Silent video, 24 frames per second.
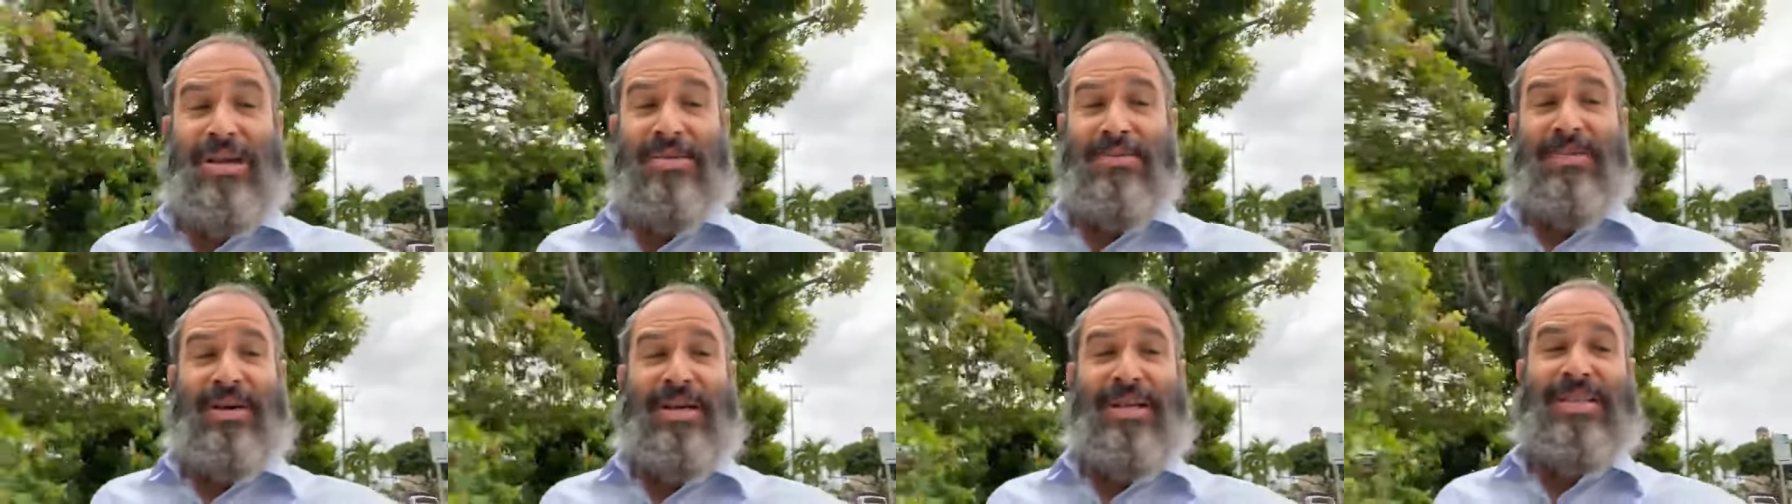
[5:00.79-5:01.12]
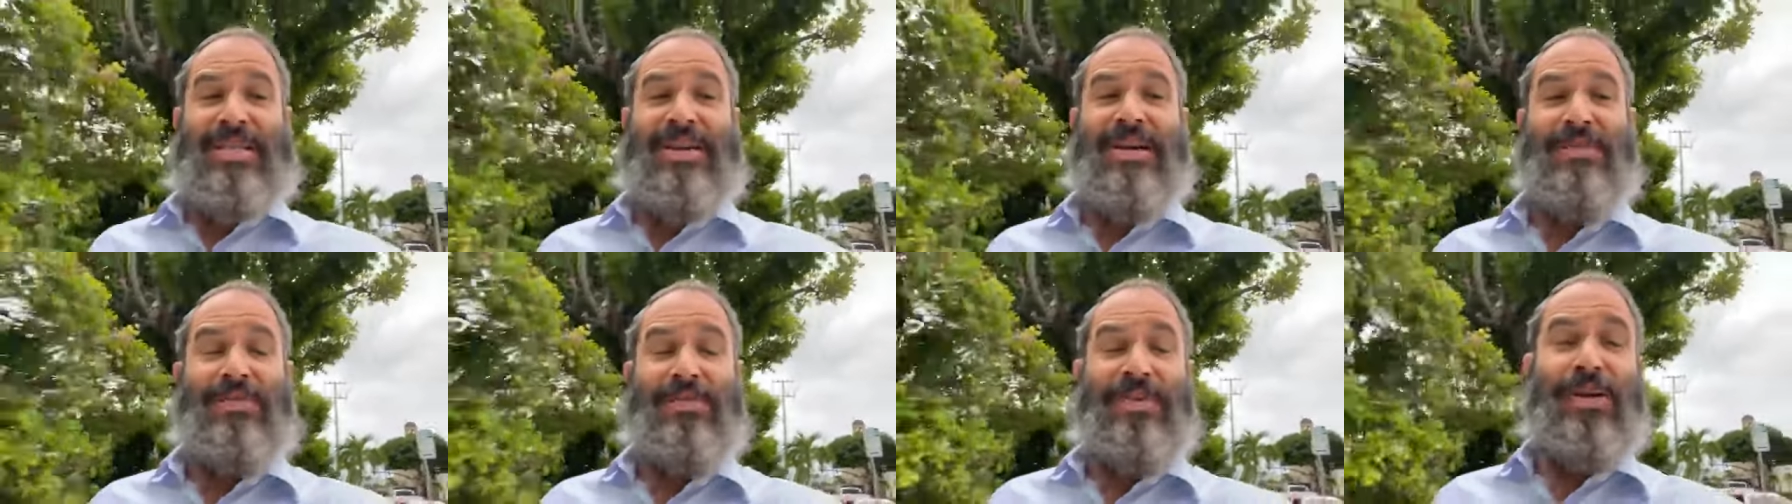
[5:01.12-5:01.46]

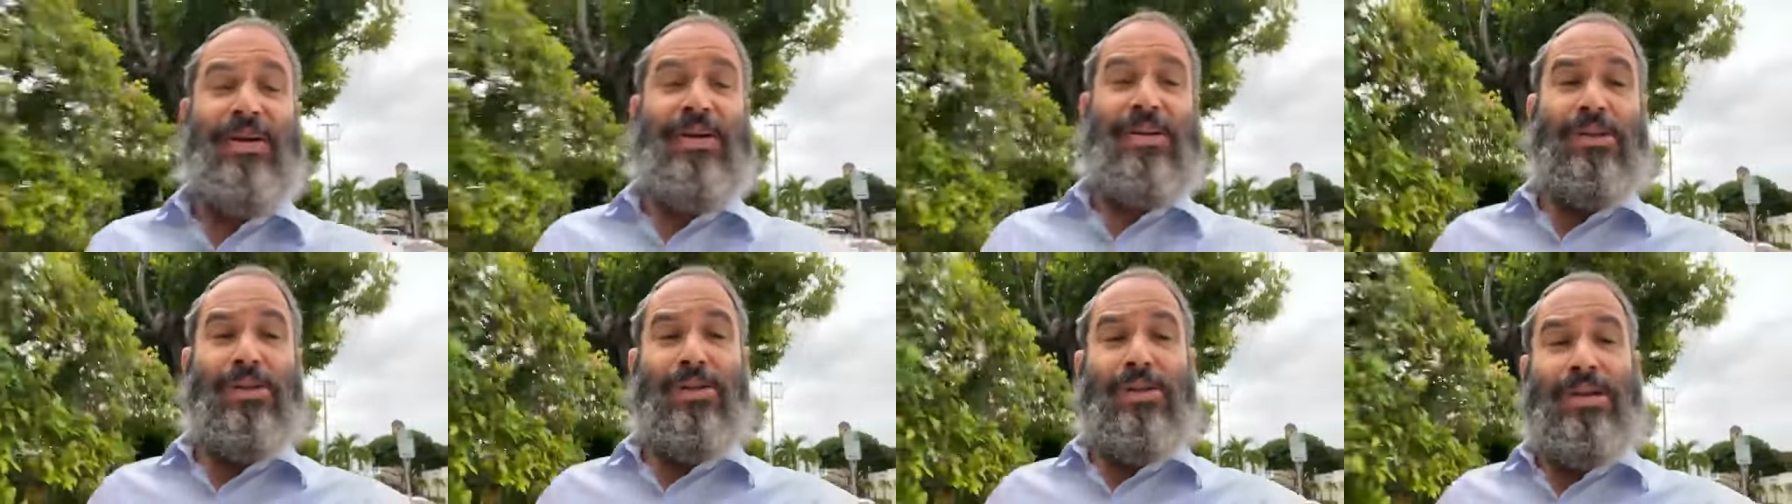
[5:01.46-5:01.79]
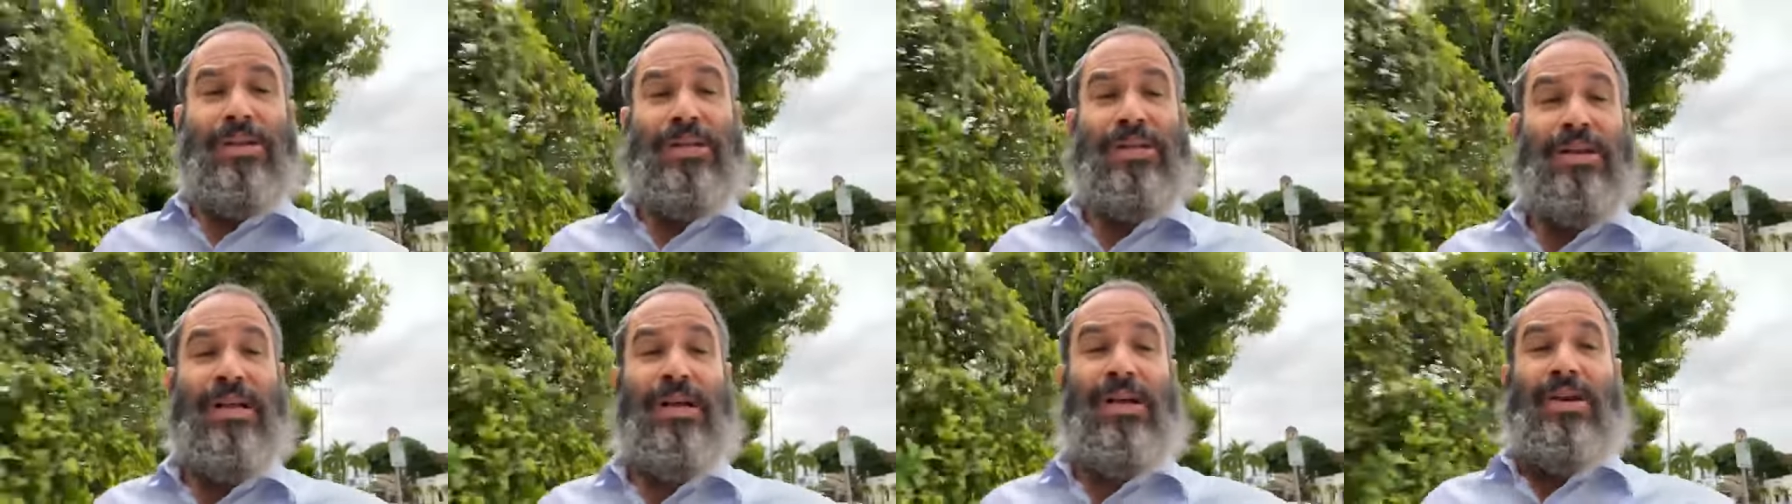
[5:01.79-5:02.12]
myself
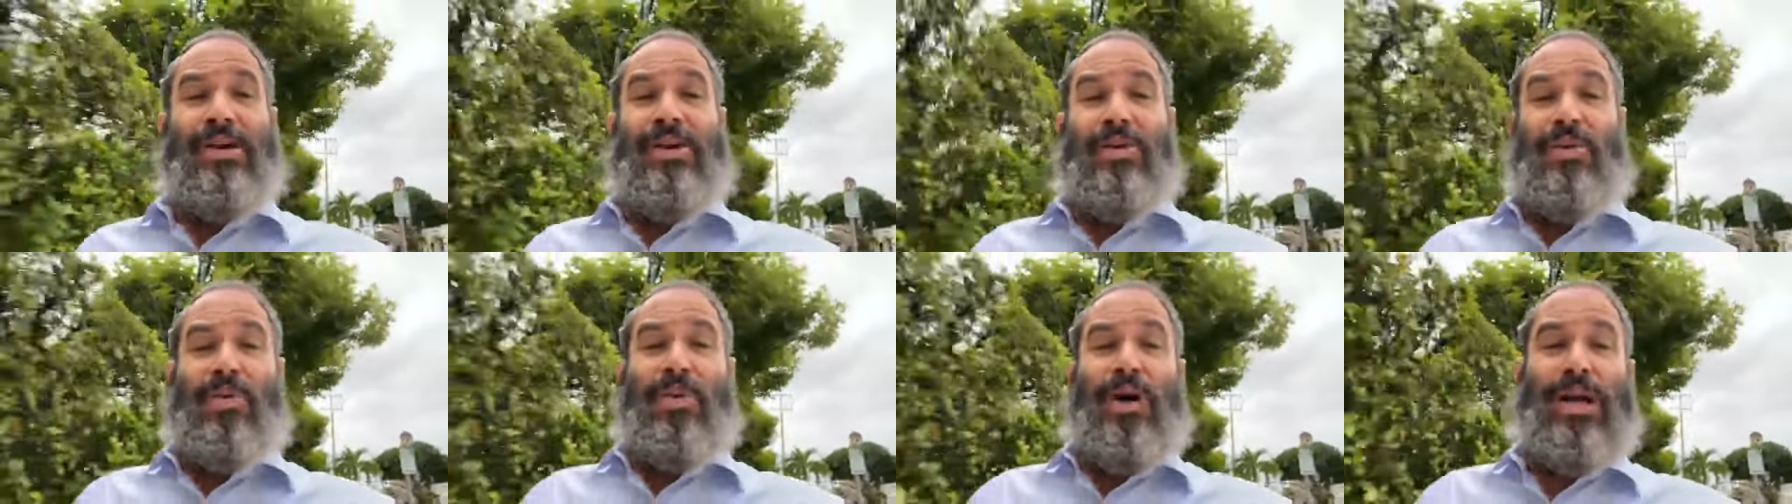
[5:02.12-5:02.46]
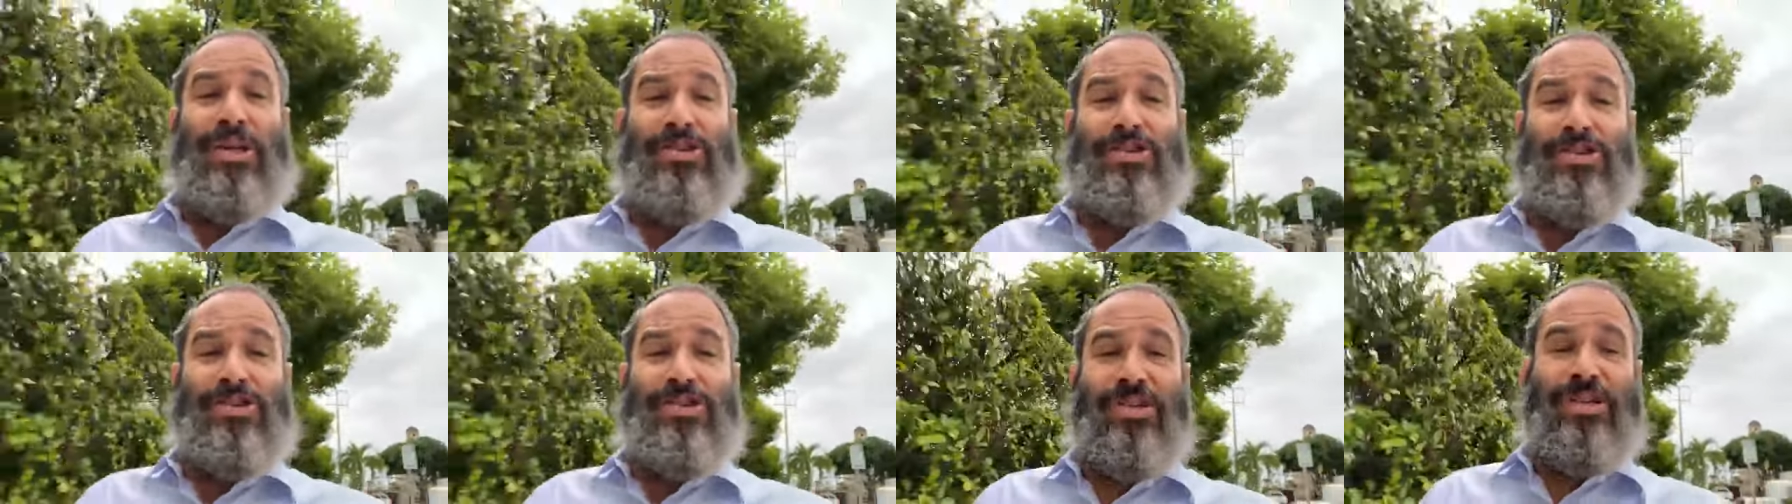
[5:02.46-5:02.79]
included,
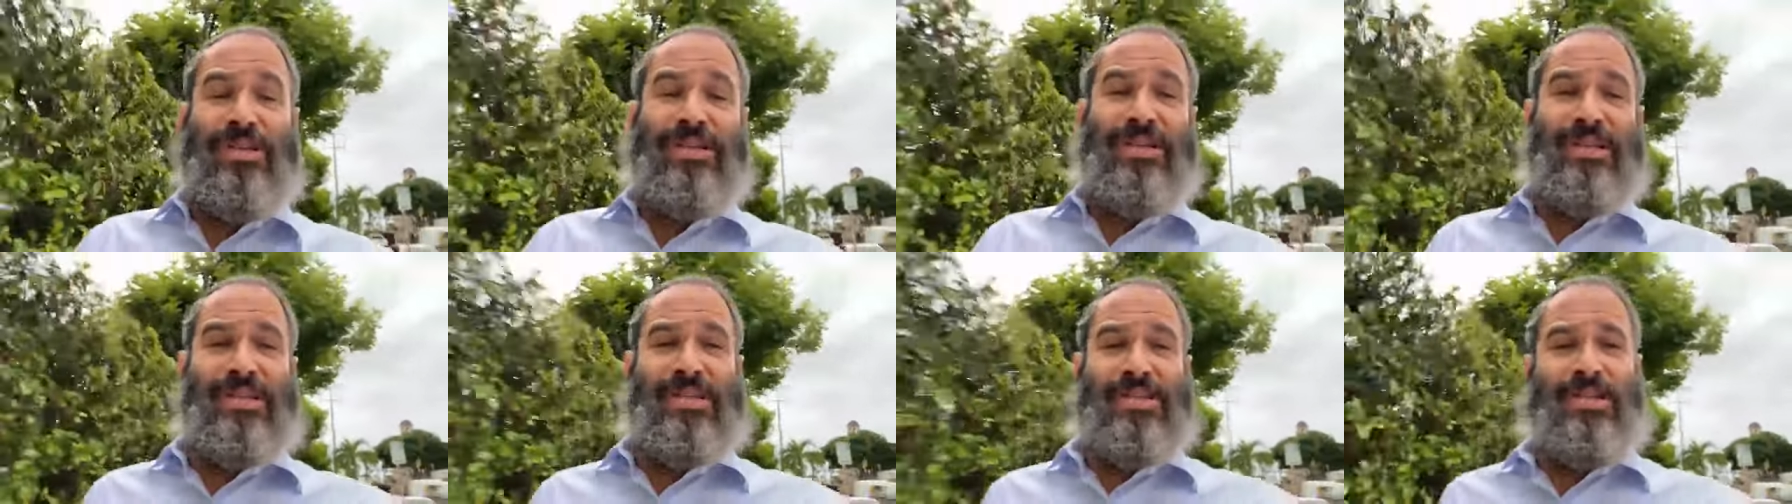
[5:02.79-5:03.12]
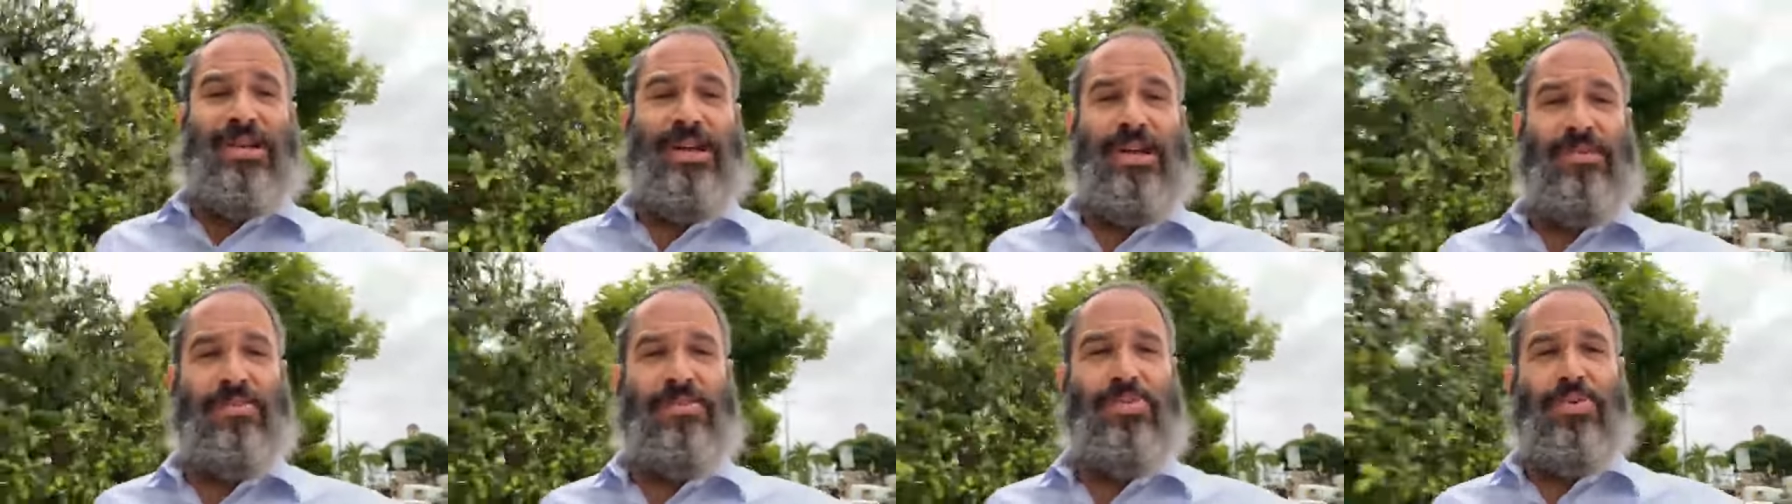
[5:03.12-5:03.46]
watching this
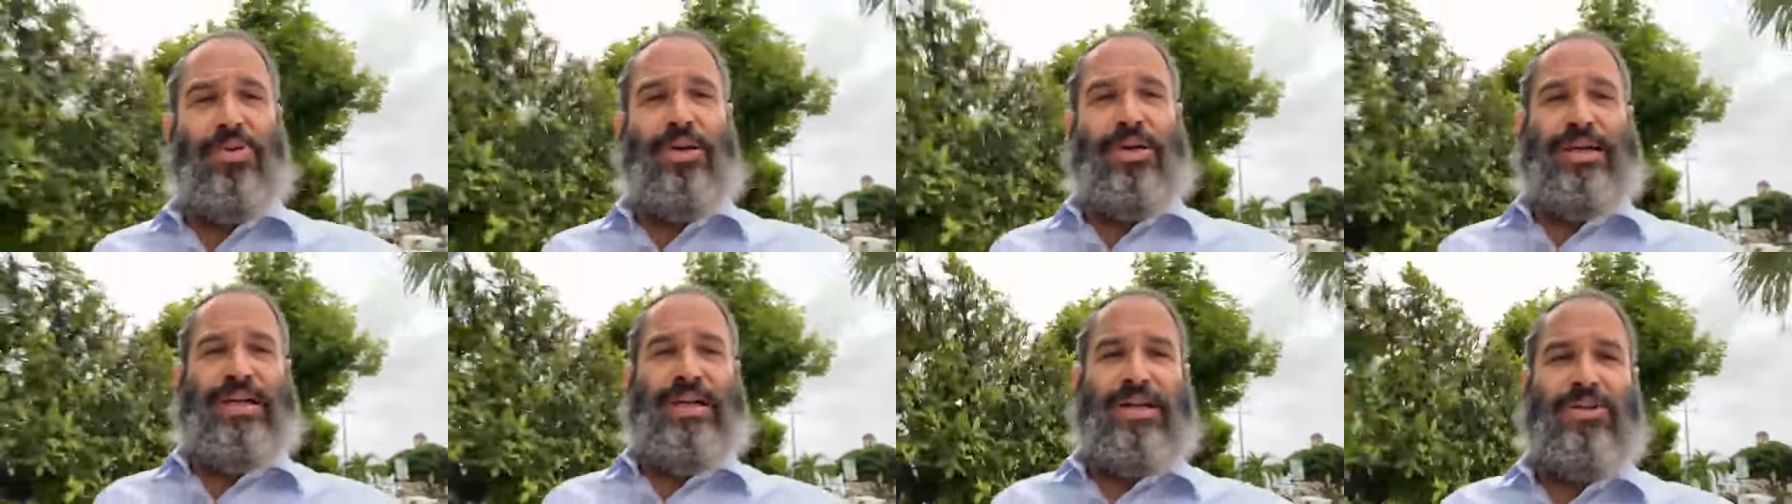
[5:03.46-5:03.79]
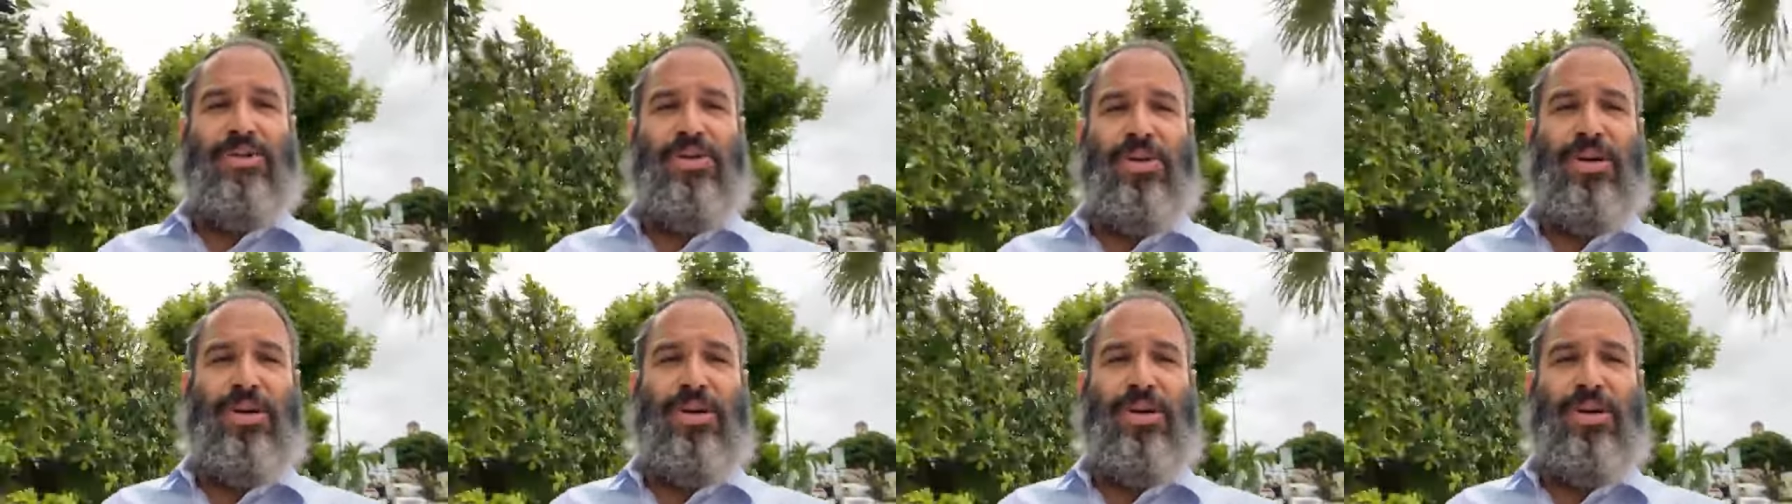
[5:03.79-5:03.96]
young boy get